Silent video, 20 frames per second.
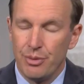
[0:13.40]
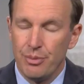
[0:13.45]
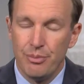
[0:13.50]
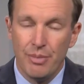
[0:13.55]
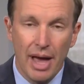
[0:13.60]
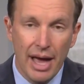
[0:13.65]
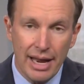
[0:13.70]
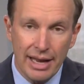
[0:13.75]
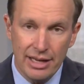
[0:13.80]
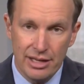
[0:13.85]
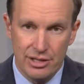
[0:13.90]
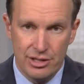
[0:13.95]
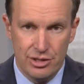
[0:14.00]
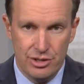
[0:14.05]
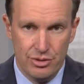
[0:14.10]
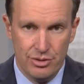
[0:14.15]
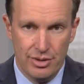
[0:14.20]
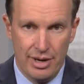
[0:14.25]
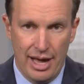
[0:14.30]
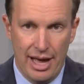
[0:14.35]
many
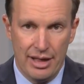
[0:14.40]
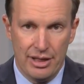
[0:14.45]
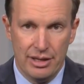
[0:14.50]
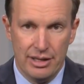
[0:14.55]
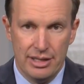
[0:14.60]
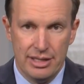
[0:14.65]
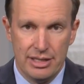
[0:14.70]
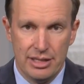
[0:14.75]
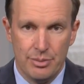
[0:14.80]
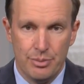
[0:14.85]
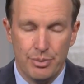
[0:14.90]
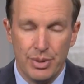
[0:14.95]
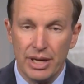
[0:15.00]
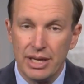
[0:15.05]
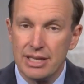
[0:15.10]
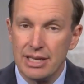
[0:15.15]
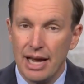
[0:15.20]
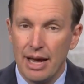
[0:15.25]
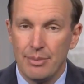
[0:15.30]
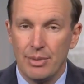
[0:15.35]
student athletes in
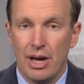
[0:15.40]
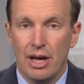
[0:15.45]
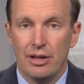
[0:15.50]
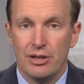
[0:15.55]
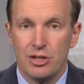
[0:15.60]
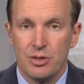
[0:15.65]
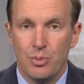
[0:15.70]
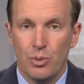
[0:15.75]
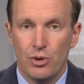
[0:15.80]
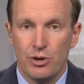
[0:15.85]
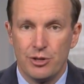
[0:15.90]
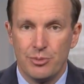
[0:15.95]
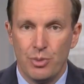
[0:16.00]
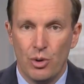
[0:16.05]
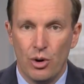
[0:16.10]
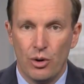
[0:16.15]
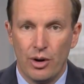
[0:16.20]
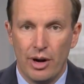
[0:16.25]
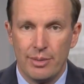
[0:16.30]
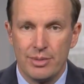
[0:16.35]
big time college sports
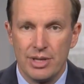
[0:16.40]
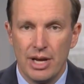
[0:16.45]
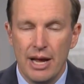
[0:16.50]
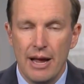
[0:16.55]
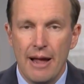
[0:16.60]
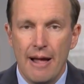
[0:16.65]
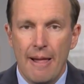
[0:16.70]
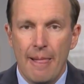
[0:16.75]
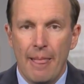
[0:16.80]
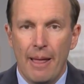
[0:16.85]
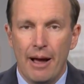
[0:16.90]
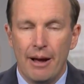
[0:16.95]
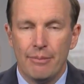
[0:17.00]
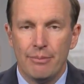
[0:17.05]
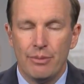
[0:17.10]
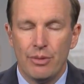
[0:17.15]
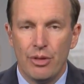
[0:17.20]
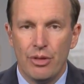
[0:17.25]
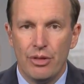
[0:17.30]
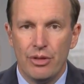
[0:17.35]
programs,
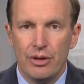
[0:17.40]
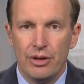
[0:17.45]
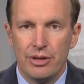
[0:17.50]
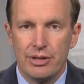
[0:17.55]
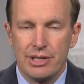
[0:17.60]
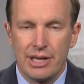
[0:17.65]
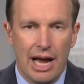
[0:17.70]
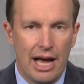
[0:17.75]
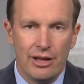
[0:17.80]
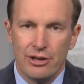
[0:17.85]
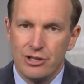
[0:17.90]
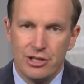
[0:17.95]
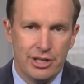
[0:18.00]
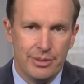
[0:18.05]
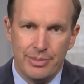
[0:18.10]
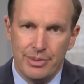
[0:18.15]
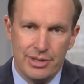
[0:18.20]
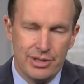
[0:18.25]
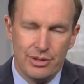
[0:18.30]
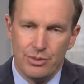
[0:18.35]
um, the
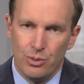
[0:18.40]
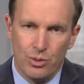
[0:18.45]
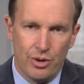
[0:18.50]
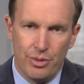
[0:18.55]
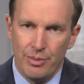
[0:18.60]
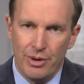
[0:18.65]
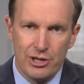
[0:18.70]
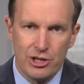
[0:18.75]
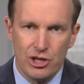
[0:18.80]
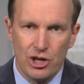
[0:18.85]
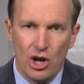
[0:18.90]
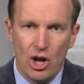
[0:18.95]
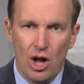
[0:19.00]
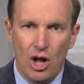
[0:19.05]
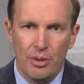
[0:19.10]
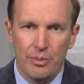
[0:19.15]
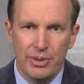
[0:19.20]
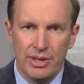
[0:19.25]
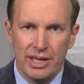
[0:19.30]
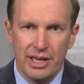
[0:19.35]
scholarship isn't worth much at
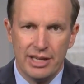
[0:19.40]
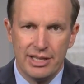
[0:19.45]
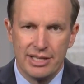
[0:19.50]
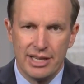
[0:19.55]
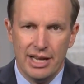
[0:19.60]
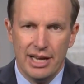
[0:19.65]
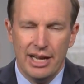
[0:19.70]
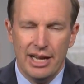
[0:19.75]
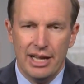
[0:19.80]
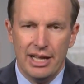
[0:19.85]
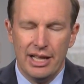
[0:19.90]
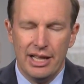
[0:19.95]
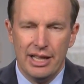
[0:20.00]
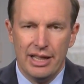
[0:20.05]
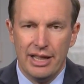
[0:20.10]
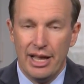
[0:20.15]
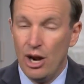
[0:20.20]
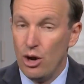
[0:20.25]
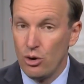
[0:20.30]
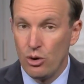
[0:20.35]
all because
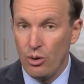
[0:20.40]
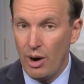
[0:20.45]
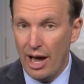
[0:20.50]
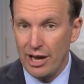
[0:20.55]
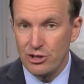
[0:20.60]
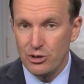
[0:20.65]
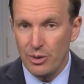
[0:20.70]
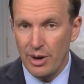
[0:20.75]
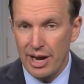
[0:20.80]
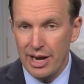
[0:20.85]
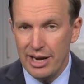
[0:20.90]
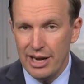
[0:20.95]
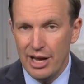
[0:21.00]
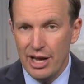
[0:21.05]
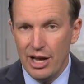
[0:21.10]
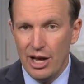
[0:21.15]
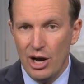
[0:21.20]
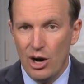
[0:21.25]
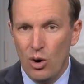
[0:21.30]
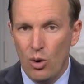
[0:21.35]
they don't graduate
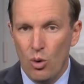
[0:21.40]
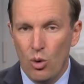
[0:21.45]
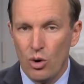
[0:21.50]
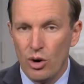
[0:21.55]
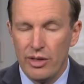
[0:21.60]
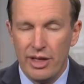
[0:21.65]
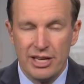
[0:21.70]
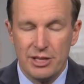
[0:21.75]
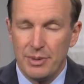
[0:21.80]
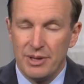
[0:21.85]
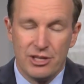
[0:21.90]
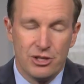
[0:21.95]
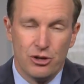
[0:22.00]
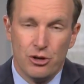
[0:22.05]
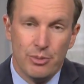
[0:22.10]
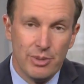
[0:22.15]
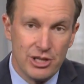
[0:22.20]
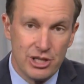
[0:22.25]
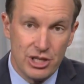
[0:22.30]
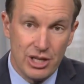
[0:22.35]
or they spend
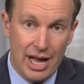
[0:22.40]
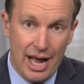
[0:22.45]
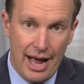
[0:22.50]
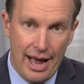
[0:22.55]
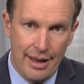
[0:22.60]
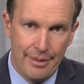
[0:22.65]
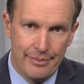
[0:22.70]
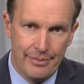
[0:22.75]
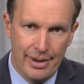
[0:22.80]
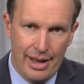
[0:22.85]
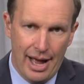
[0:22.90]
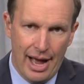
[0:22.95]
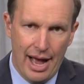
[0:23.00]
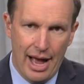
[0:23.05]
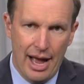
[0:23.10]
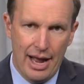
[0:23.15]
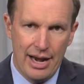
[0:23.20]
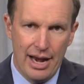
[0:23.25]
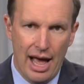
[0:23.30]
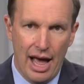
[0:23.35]
so much time
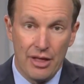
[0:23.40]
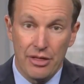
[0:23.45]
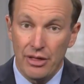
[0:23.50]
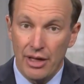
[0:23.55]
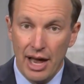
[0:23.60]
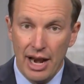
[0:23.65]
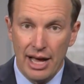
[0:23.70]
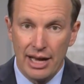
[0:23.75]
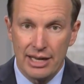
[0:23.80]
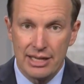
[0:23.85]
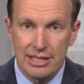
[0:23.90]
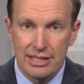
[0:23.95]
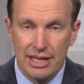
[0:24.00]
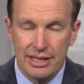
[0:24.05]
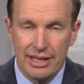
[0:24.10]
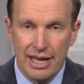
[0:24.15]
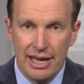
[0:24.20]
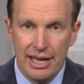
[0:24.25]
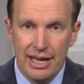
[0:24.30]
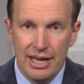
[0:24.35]
on athletics
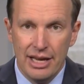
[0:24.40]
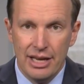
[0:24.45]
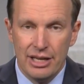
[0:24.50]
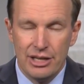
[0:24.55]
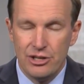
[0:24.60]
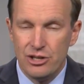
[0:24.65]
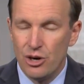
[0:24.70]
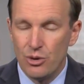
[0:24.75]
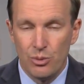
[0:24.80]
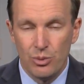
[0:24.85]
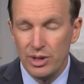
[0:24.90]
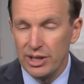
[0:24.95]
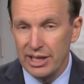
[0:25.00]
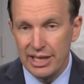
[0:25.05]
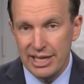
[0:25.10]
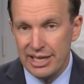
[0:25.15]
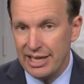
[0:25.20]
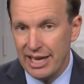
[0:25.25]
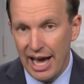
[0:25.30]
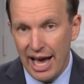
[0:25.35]
that they don't
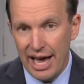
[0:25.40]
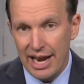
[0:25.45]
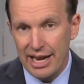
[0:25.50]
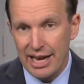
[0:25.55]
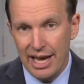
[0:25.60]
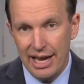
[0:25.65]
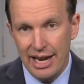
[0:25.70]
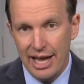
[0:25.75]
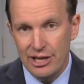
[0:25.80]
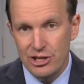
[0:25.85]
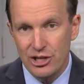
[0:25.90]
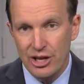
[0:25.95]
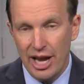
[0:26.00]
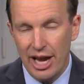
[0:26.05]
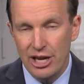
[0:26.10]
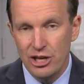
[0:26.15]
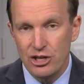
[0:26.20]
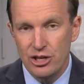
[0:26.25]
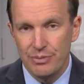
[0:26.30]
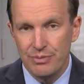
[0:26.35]
really get an
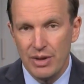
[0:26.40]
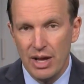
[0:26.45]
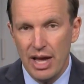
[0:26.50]
education.